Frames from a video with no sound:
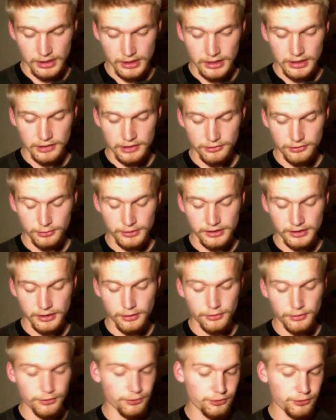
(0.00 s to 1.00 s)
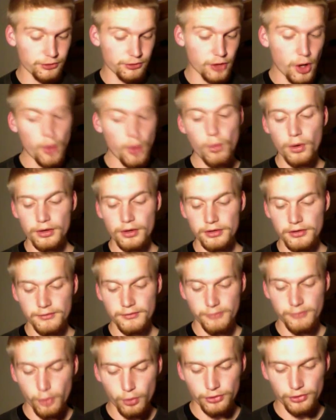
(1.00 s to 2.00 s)
is when there's no one to
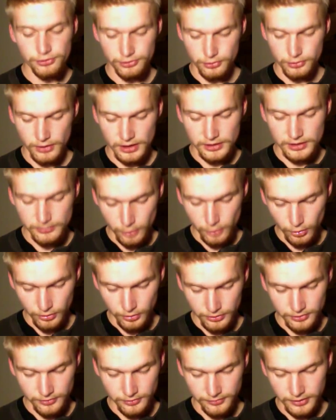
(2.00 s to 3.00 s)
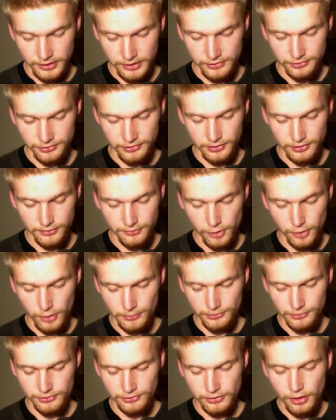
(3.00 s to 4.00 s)
force you any more, you find yourself
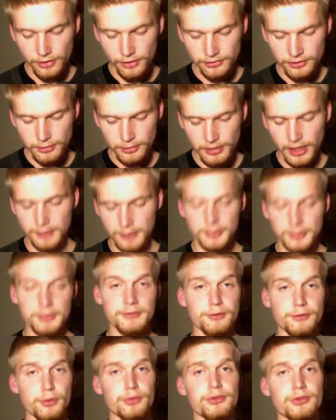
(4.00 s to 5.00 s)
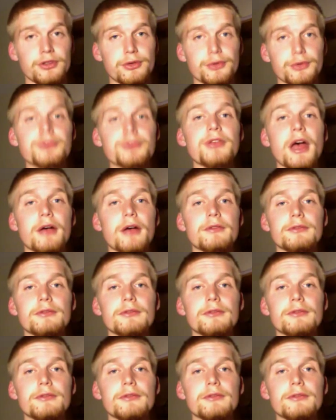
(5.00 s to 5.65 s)
almost lost the power of forcing yourself.